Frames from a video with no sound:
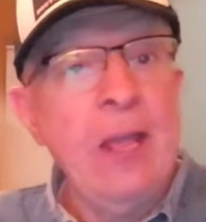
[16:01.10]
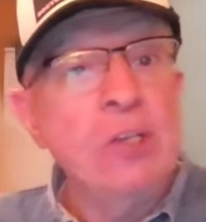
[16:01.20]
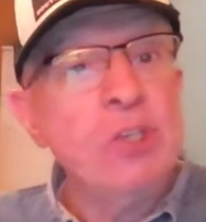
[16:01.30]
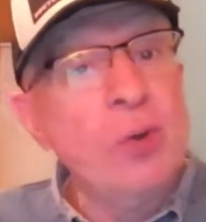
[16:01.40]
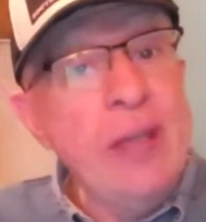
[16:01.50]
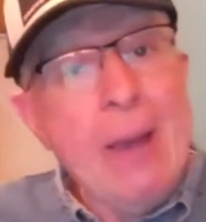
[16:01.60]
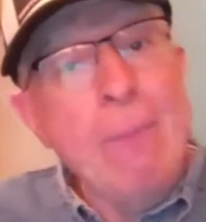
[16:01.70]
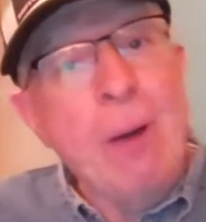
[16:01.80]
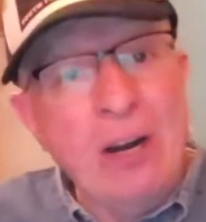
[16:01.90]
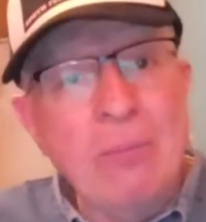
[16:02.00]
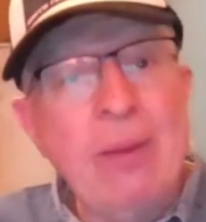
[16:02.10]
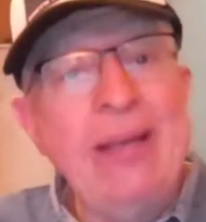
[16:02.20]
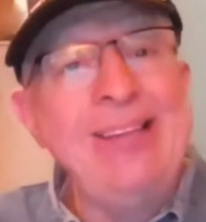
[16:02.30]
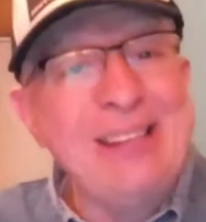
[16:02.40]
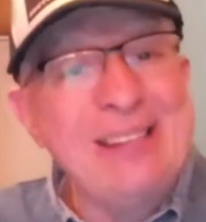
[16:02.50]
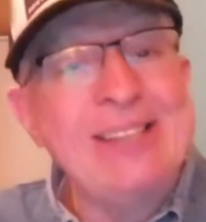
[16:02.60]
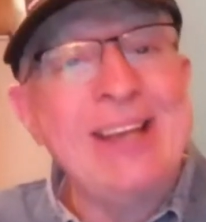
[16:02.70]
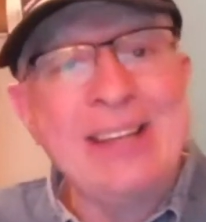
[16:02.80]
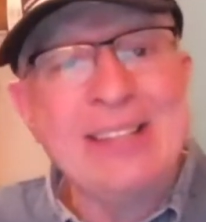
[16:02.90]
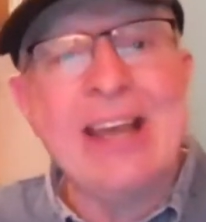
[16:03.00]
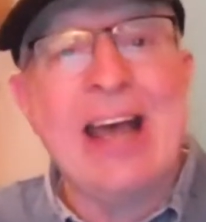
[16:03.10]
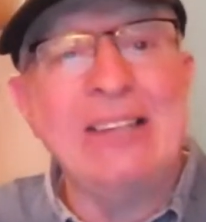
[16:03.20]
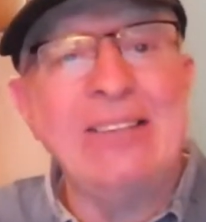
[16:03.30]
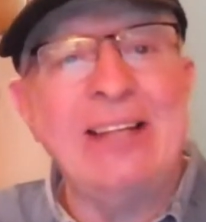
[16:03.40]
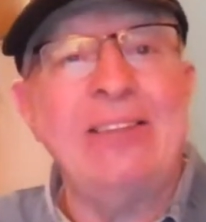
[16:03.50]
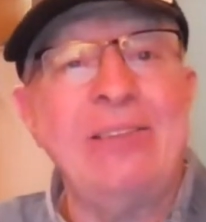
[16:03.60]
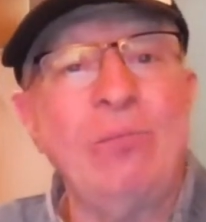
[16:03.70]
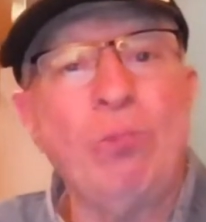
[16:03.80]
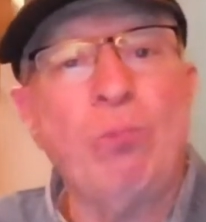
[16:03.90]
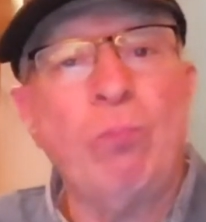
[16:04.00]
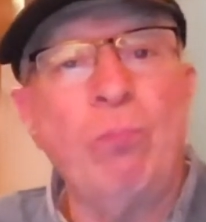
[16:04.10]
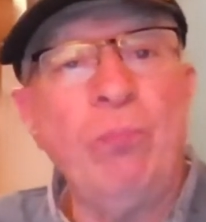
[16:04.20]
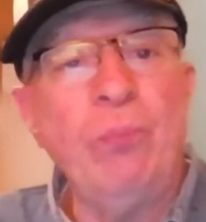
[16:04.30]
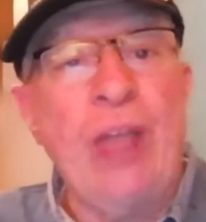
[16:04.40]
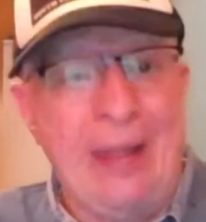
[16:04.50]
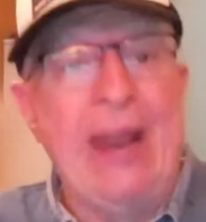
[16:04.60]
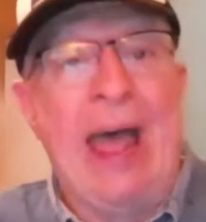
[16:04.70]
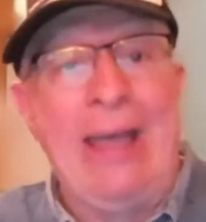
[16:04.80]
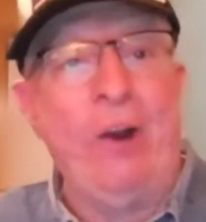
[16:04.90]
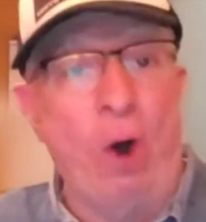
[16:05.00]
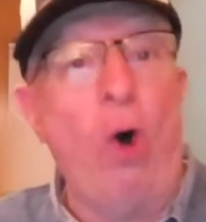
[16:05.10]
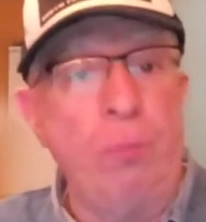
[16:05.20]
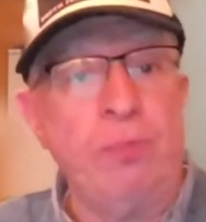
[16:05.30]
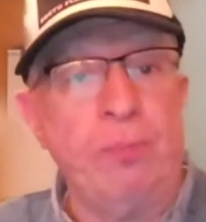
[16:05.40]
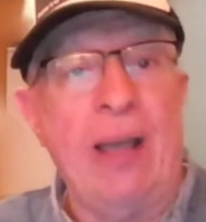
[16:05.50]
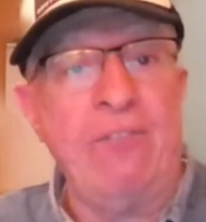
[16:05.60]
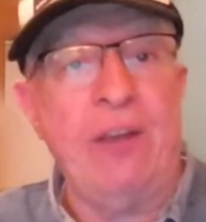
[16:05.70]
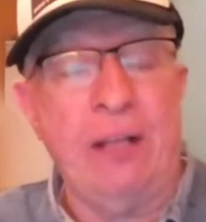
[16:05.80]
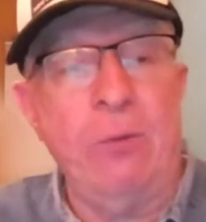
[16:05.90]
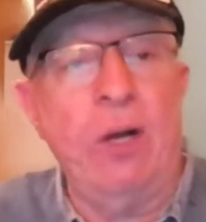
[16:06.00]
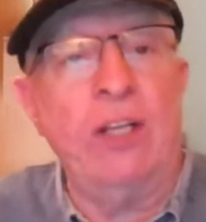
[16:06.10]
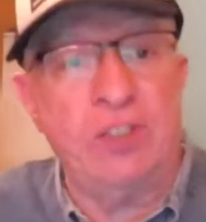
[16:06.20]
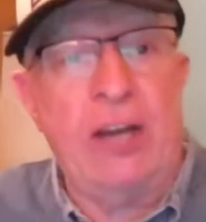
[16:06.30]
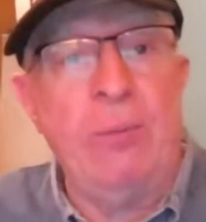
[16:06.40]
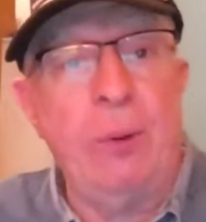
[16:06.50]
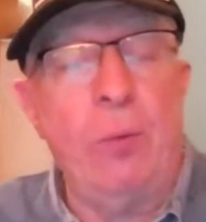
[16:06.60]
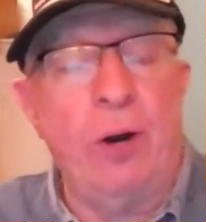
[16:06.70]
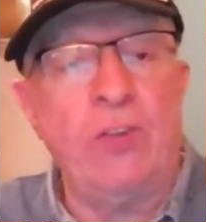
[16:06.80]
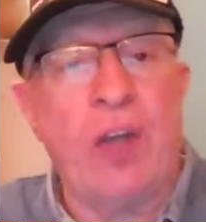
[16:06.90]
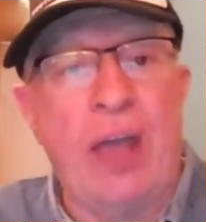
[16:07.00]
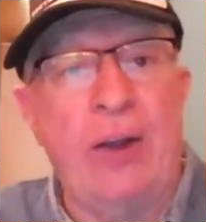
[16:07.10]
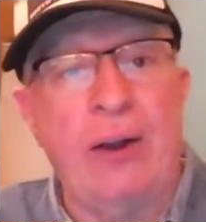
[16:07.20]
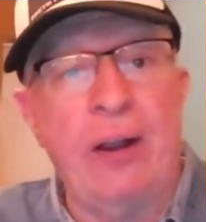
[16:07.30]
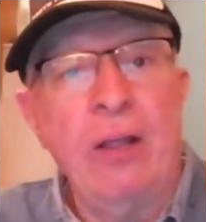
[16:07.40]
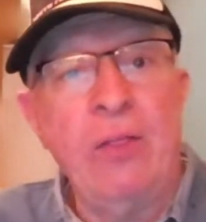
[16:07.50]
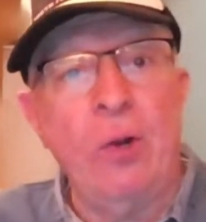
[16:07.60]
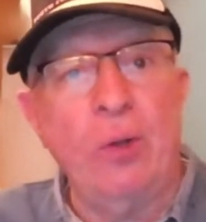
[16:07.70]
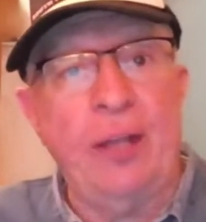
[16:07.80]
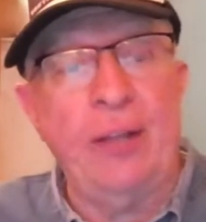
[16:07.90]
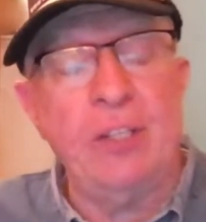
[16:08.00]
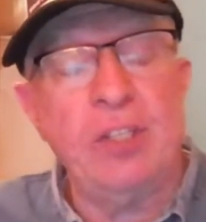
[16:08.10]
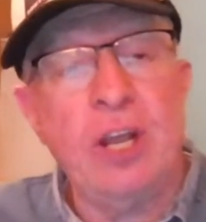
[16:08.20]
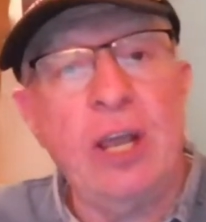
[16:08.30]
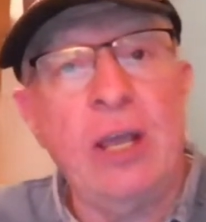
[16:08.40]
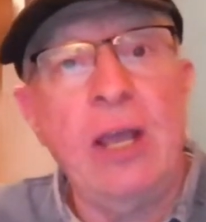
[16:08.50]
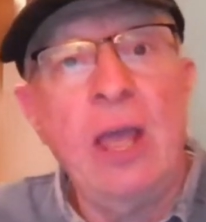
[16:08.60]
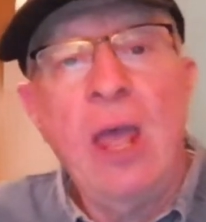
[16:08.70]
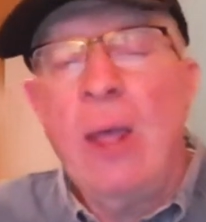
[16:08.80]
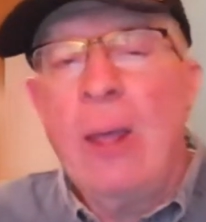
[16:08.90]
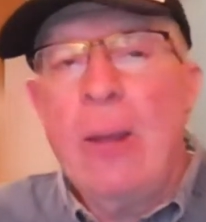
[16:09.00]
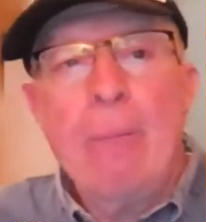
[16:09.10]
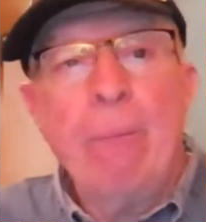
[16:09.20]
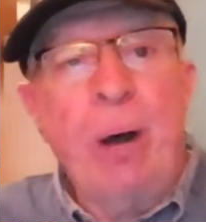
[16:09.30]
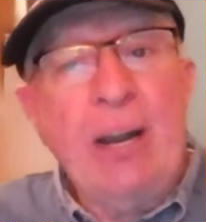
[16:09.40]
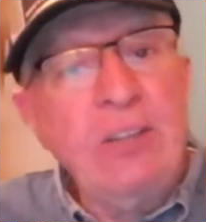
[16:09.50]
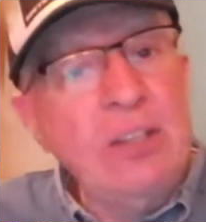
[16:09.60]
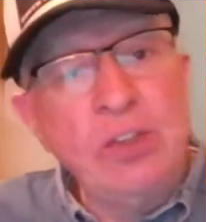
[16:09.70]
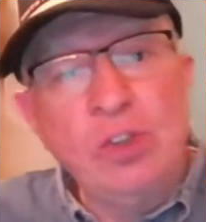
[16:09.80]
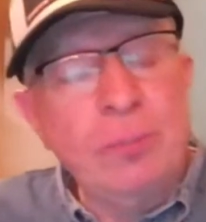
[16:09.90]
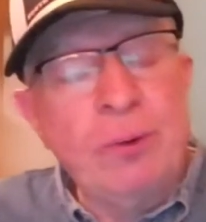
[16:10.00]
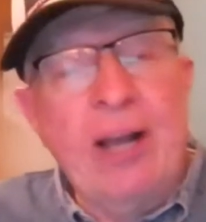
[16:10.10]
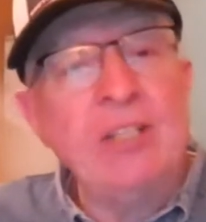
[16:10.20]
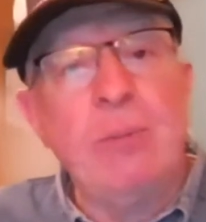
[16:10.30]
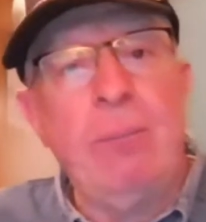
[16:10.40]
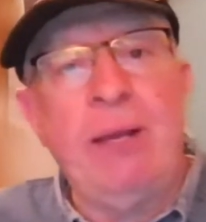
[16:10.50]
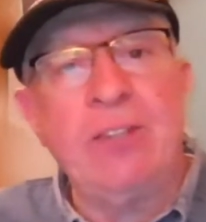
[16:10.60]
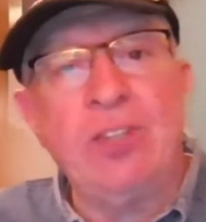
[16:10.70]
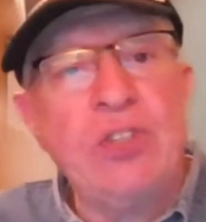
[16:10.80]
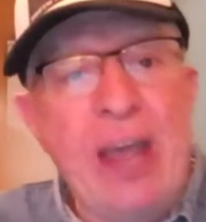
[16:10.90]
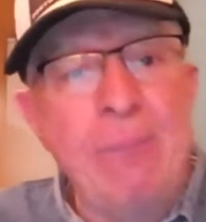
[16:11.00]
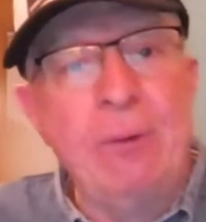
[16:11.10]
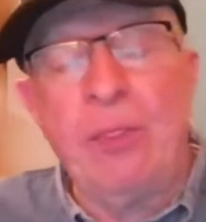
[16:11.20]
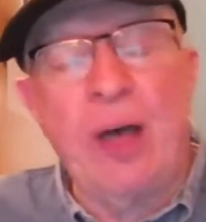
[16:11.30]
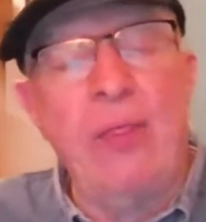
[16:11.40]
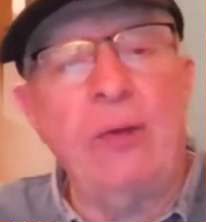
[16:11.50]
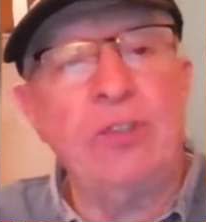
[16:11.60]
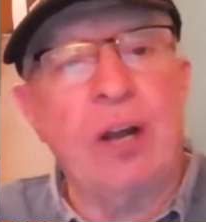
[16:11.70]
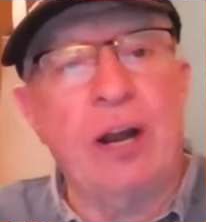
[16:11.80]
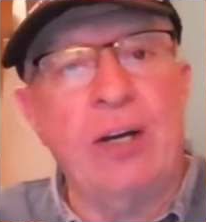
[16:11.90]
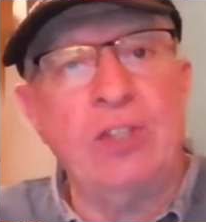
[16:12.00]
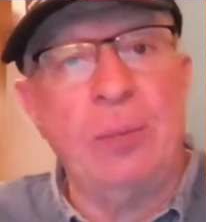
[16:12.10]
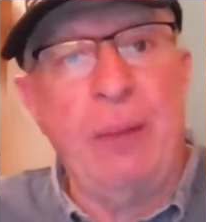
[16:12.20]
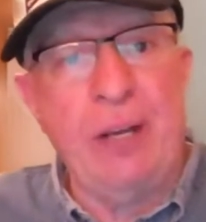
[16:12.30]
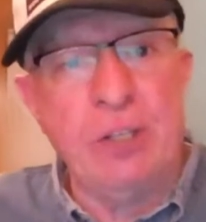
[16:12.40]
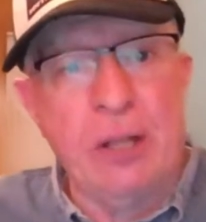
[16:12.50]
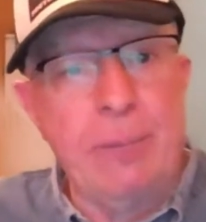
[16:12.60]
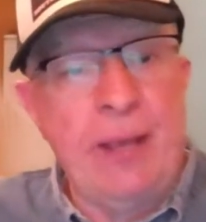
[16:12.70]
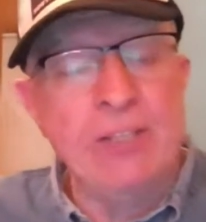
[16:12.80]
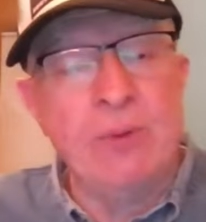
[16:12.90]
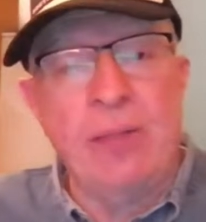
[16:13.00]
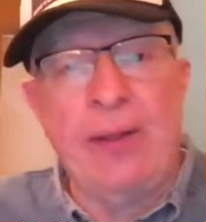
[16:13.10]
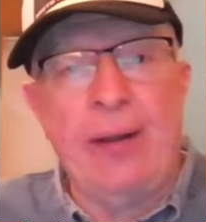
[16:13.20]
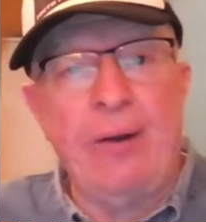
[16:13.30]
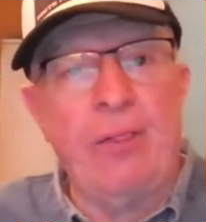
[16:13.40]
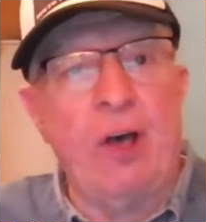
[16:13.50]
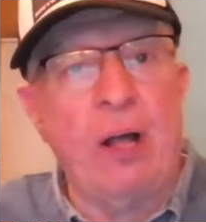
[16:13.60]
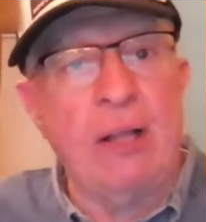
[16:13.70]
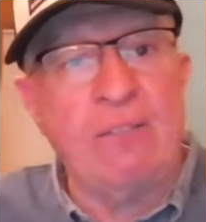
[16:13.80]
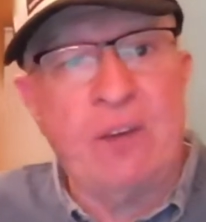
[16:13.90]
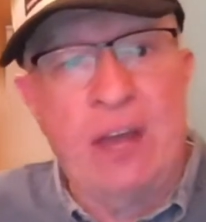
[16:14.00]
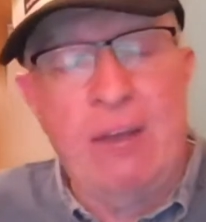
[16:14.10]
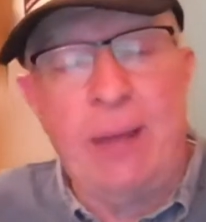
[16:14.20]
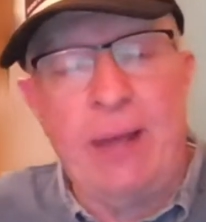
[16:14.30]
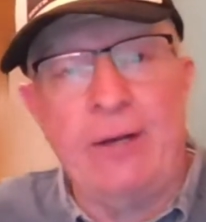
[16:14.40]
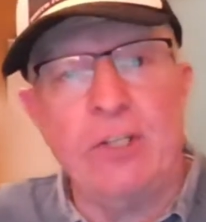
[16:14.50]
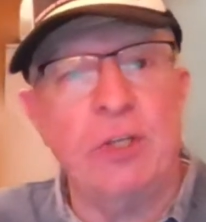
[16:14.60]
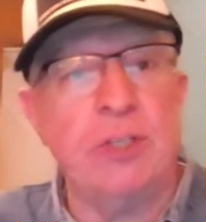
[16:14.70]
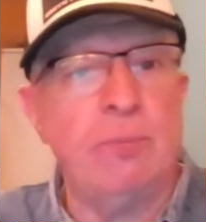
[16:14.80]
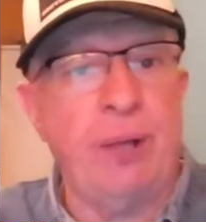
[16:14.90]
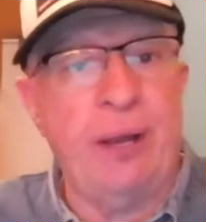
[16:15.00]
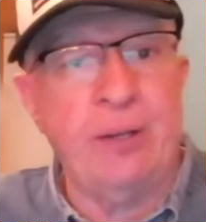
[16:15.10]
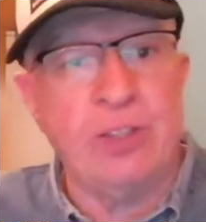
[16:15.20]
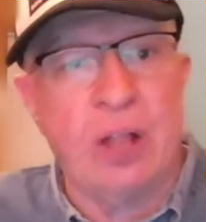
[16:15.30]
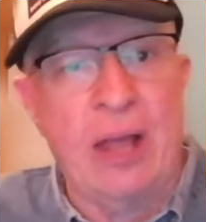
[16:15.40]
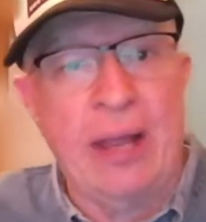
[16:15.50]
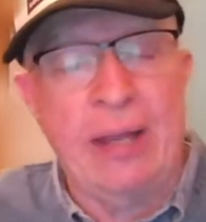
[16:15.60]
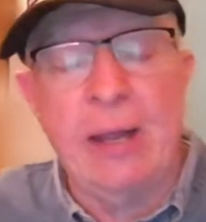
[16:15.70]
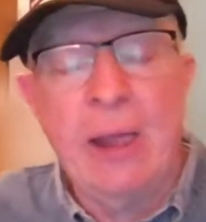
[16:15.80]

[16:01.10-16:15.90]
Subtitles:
So yeah, part of me did say, Scott, that I had hoped. My feeling was that he would wear a tiger, the Old English tee. But it doesn't surprise me because it's happened with other stars in Major League Baseball that enter the Hall of Fame, managers and players alike.